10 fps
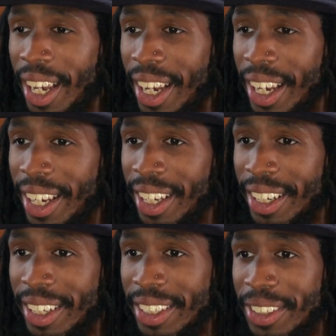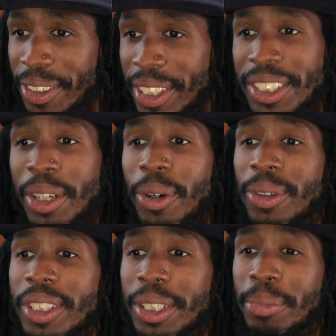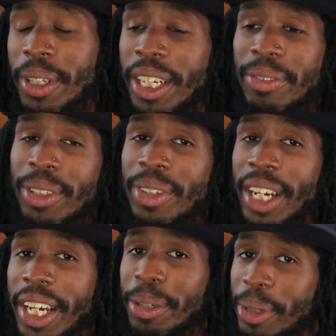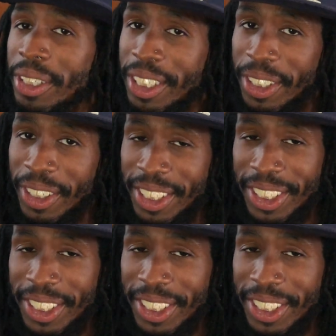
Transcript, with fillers: And, you know, that's the only complaint I've ever had about that car.